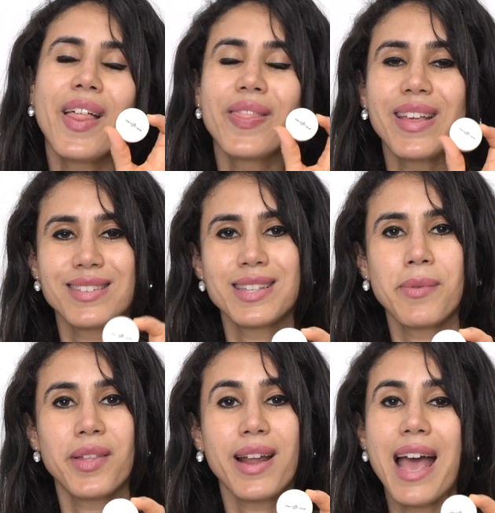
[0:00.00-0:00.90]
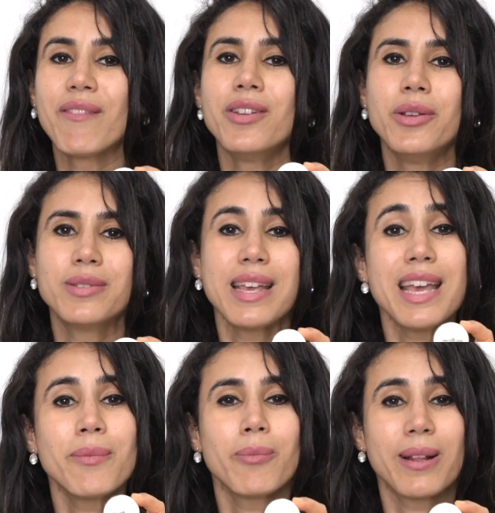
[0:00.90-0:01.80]
this is something that I haven't used
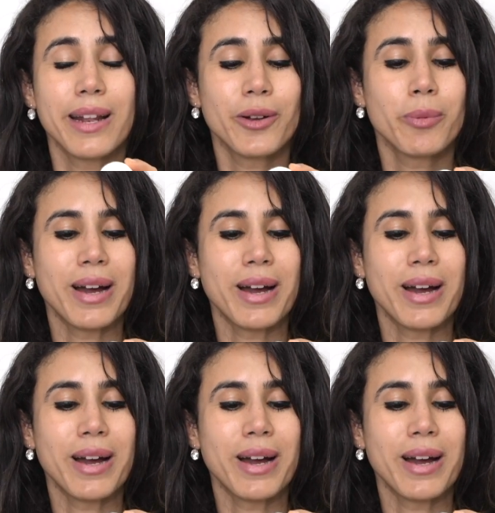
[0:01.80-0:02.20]
in clinical